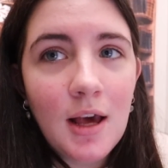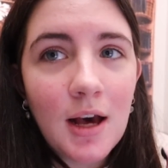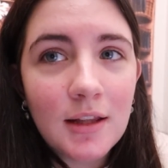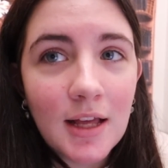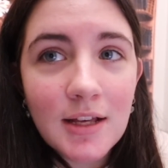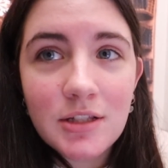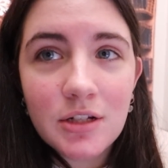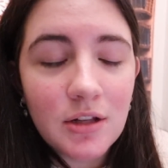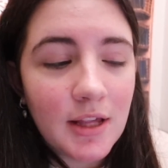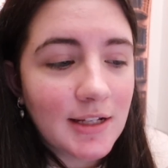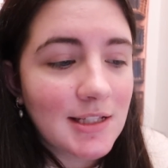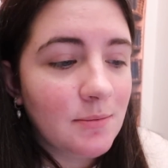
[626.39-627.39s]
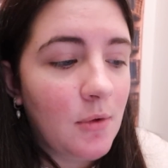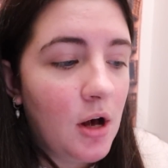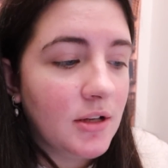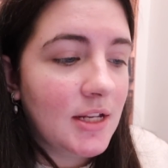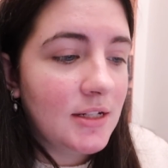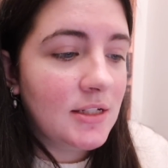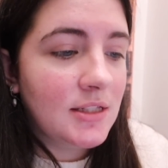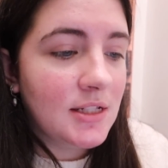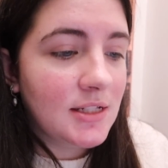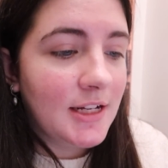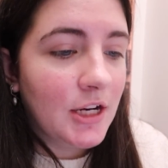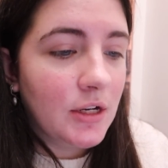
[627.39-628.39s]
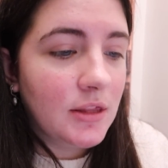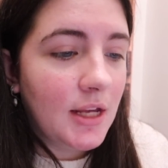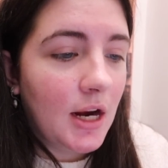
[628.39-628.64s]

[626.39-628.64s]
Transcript: Unless there are like small sentences here and